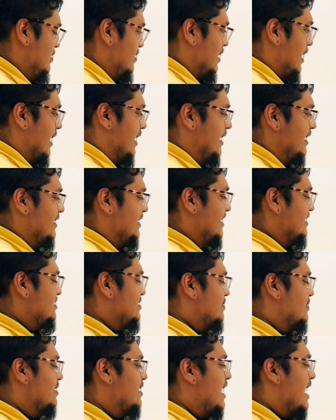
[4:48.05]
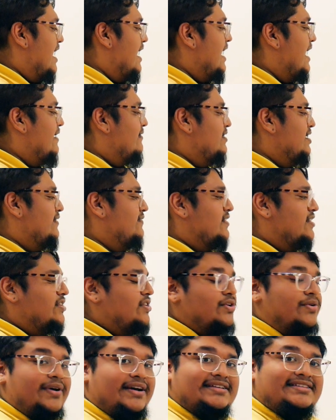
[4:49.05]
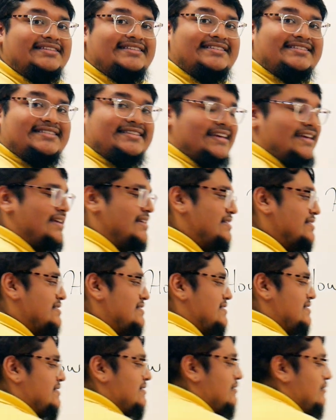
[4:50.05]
And in this one, I have lived in the U.S. since.